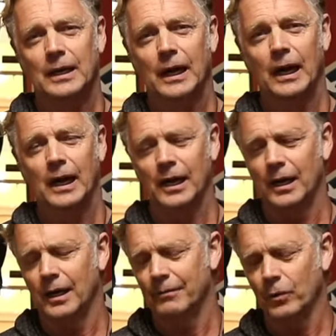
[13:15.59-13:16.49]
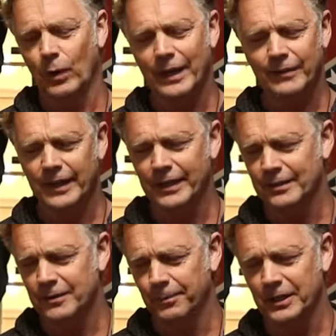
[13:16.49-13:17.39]
The way
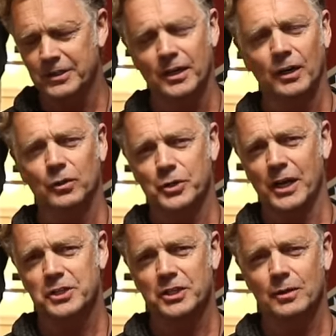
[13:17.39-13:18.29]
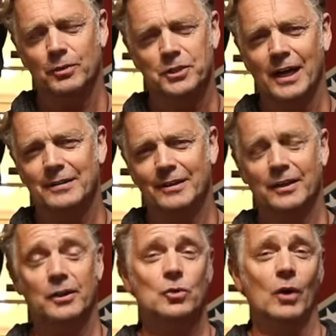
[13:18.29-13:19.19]
they depicted Uncle Jesse was, I think,
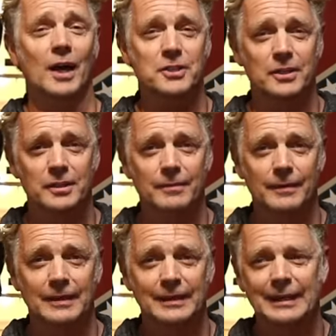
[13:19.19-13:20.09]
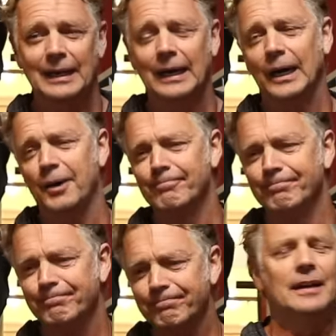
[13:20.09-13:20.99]
an atrocity.
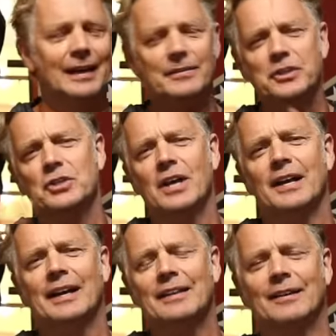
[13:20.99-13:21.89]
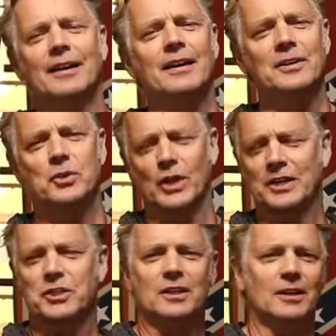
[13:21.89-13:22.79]
And this is not anything against
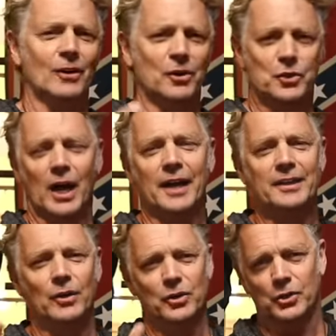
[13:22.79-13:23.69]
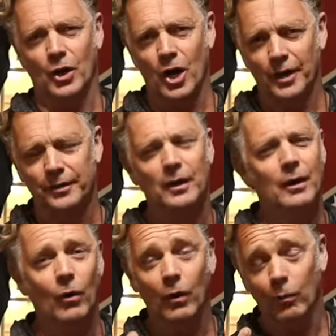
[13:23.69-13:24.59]
Jessica or Johnny or Sean
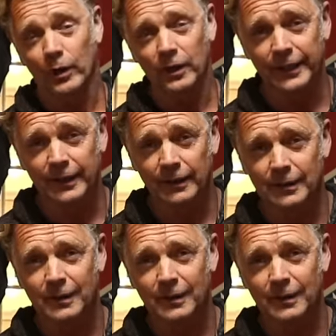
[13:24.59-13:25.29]
or Willie